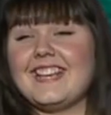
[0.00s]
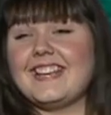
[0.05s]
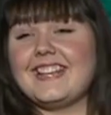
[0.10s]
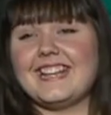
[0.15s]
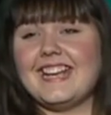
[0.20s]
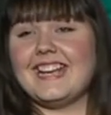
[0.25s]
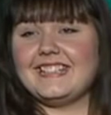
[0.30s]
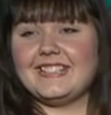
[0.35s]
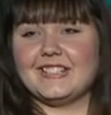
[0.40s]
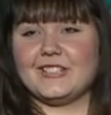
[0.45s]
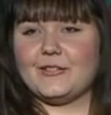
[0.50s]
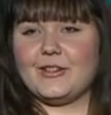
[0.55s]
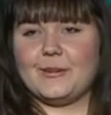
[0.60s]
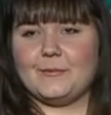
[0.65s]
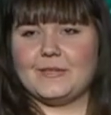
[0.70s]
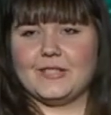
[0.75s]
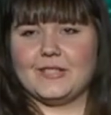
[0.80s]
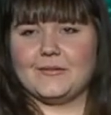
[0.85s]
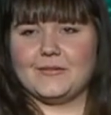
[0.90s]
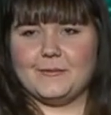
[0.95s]
to get
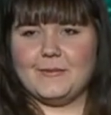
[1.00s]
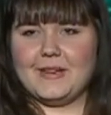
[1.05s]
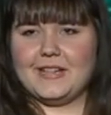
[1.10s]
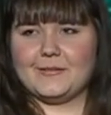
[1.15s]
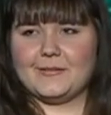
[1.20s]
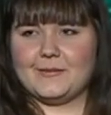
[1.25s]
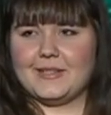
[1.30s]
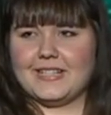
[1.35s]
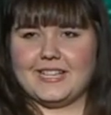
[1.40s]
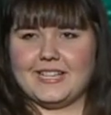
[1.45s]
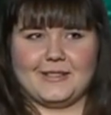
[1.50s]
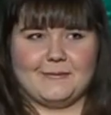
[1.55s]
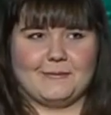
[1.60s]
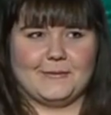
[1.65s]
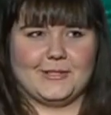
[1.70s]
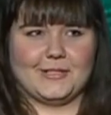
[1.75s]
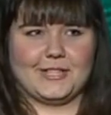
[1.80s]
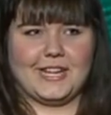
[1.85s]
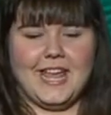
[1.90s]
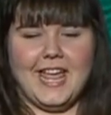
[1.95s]
descriptive, you might as well get on
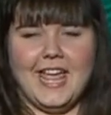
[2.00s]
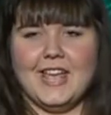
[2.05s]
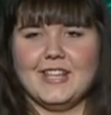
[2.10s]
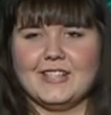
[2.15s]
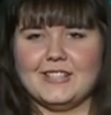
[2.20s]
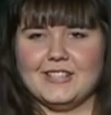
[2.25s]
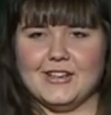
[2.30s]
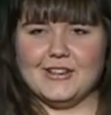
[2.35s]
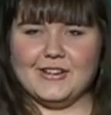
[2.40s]
board. So